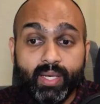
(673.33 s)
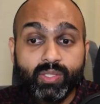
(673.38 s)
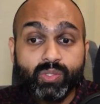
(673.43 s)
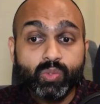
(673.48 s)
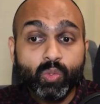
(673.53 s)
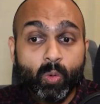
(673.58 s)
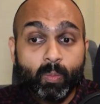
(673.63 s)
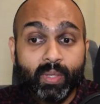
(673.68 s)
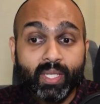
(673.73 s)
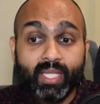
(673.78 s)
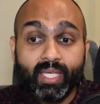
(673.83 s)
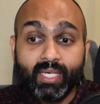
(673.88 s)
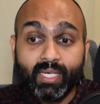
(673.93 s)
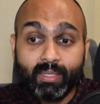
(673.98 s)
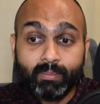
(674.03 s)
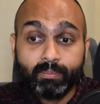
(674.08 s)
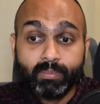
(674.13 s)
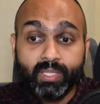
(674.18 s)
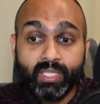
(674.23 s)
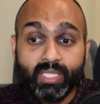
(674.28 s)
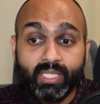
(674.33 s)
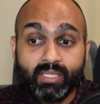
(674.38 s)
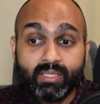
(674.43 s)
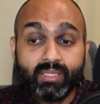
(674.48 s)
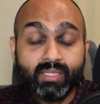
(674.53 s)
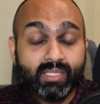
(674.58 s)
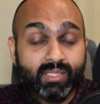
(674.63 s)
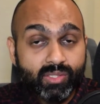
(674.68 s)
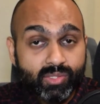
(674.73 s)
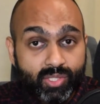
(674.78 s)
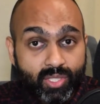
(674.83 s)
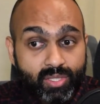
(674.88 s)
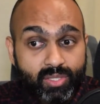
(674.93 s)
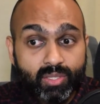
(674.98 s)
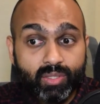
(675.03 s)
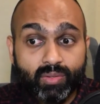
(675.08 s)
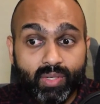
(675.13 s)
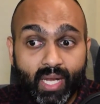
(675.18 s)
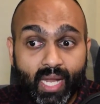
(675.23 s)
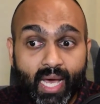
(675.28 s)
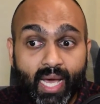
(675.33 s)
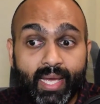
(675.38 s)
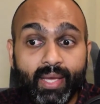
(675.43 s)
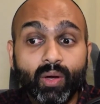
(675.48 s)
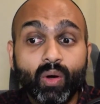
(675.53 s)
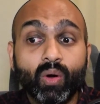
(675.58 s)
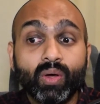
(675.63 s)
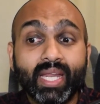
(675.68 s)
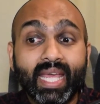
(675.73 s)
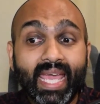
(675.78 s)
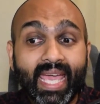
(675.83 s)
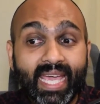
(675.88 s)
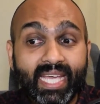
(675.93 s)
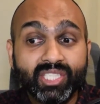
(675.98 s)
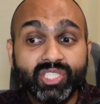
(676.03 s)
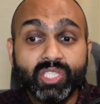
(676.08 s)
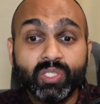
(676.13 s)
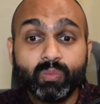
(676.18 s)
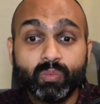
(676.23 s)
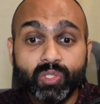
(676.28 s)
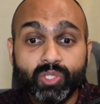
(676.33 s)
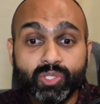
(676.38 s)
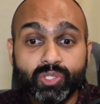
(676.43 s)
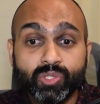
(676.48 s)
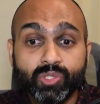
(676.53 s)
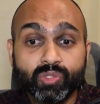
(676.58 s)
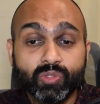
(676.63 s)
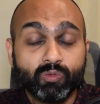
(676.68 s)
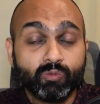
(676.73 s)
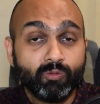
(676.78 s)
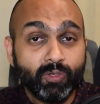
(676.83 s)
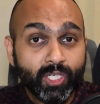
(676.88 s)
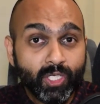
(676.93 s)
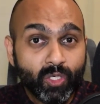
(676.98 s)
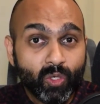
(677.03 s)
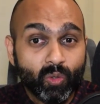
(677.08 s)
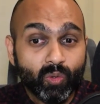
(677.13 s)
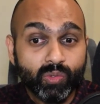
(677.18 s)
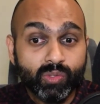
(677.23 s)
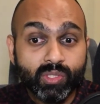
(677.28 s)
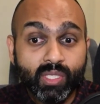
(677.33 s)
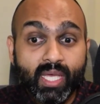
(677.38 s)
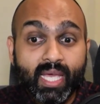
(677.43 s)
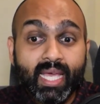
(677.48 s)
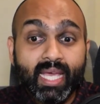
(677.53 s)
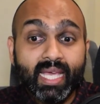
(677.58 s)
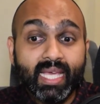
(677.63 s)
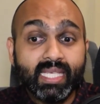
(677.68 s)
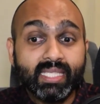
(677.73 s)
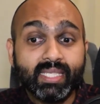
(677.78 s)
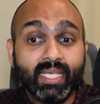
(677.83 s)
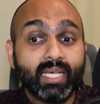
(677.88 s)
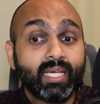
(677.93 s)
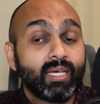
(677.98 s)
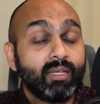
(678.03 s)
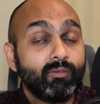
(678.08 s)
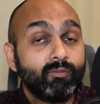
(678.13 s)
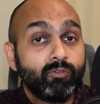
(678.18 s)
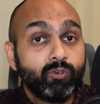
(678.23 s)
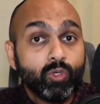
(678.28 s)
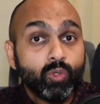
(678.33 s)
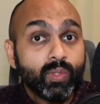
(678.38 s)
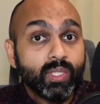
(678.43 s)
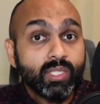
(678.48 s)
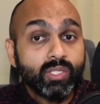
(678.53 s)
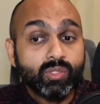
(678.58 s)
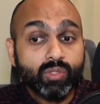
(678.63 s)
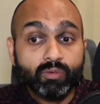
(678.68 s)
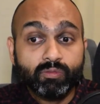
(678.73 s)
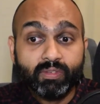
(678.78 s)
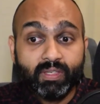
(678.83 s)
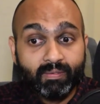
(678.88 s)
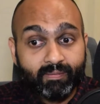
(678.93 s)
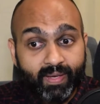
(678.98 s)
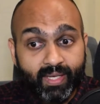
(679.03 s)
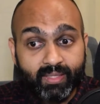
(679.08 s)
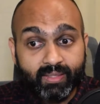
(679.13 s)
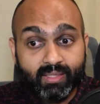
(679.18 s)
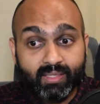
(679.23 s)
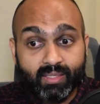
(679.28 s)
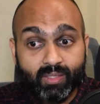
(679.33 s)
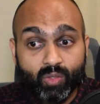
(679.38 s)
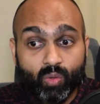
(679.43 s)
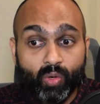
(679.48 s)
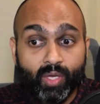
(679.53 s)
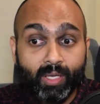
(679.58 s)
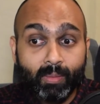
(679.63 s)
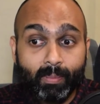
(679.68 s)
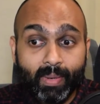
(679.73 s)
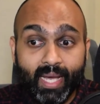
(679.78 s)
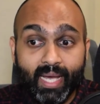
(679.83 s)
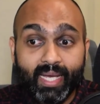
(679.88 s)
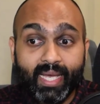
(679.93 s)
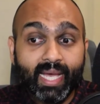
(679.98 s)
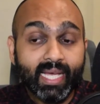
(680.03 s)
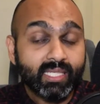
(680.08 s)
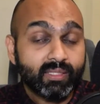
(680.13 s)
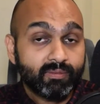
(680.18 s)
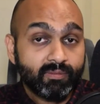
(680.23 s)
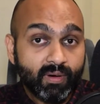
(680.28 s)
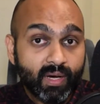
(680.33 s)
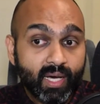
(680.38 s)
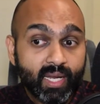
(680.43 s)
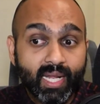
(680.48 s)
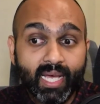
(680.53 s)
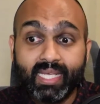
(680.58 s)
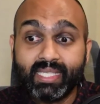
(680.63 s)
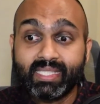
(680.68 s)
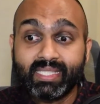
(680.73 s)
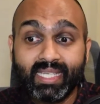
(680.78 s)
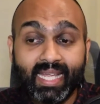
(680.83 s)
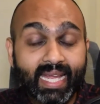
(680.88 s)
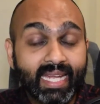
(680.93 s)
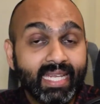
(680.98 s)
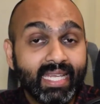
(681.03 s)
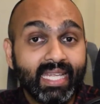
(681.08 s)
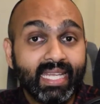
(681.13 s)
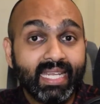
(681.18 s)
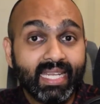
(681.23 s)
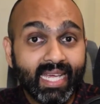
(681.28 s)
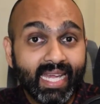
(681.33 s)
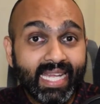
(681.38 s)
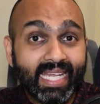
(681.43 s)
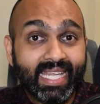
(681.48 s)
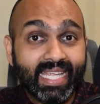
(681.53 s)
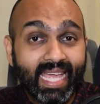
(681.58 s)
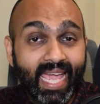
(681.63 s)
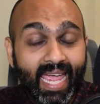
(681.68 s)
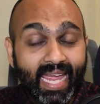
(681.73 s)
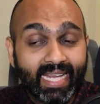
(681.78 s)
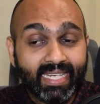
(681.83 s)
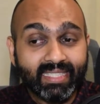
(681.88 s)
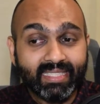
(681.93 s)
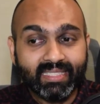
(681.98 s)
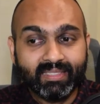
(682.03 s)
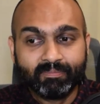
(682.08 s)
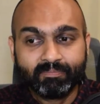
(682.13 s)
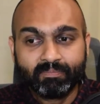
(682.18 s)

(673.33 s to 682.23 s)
so many companies still rely on aging versions of Windows is a confluence of events going back as far as 1998.